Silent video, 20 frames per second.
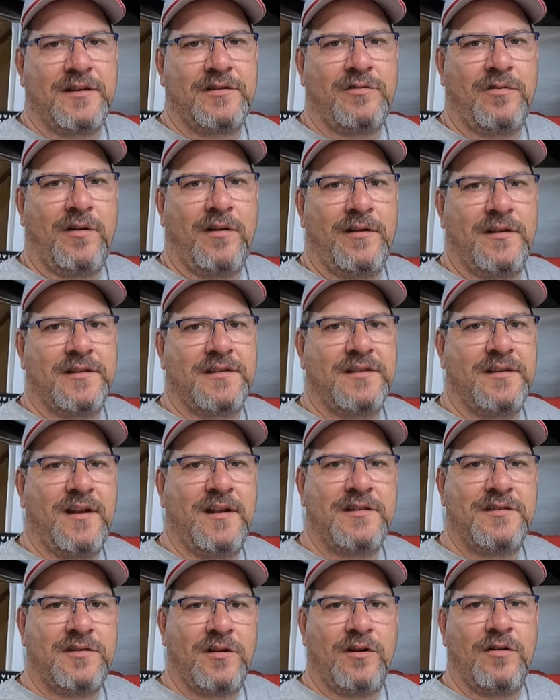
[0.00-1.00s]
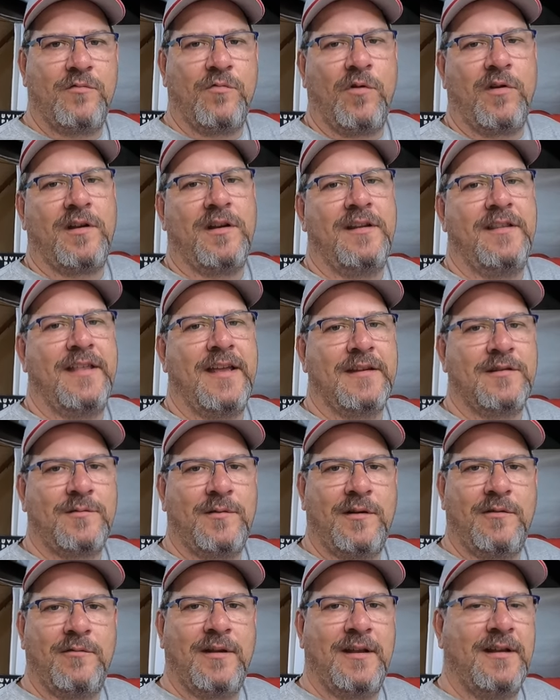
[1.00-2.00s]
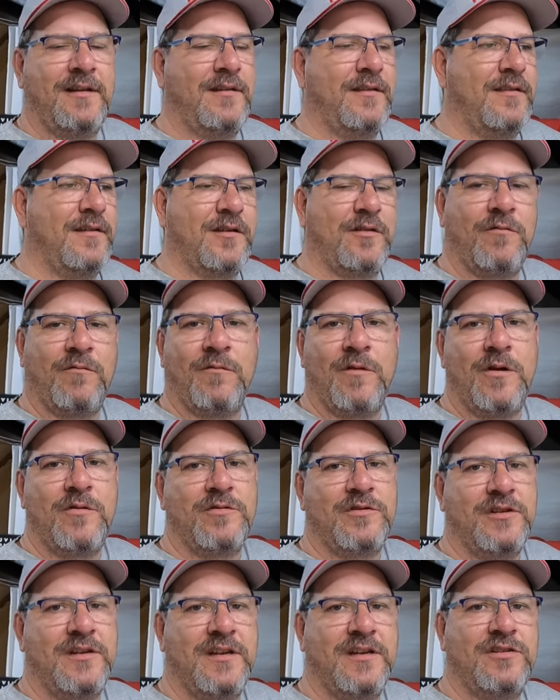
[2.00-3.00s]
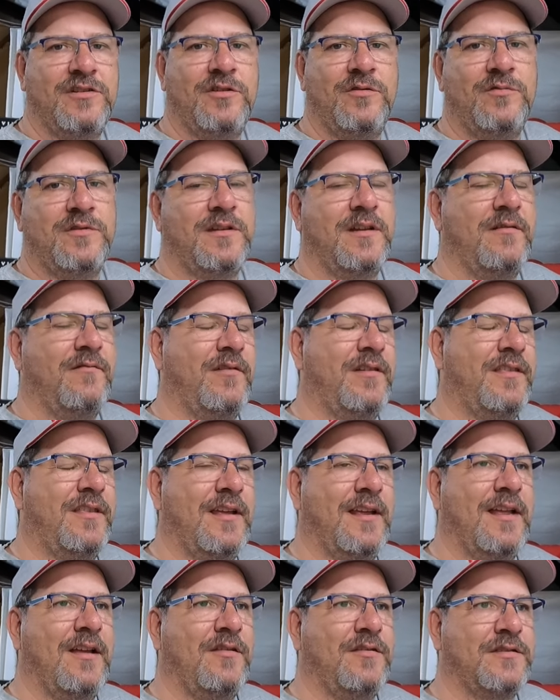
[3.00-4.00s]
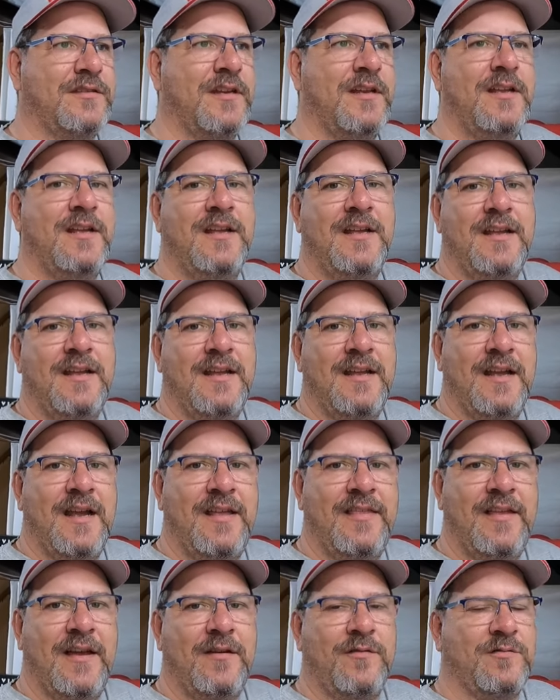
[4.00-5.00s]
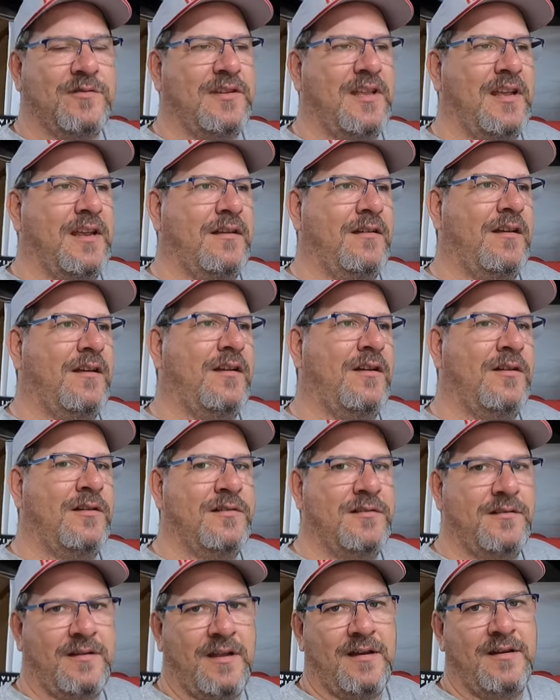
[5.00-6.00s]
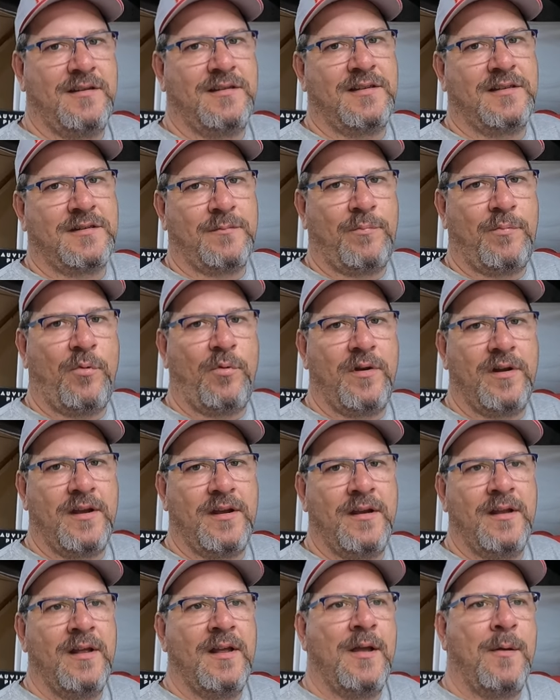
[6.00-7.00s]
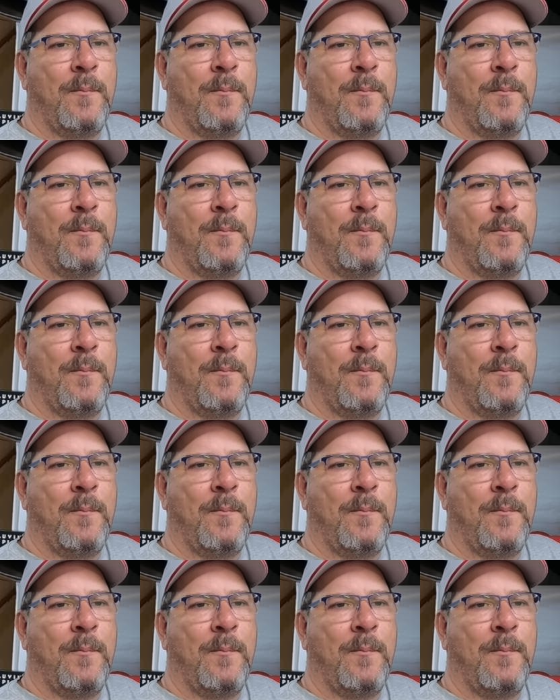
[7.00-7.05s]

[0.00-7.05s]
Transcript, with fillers: electronics, and I started working. That's when I ran into the corrosion issues and everything else and I was like, oh, kind of disappointed,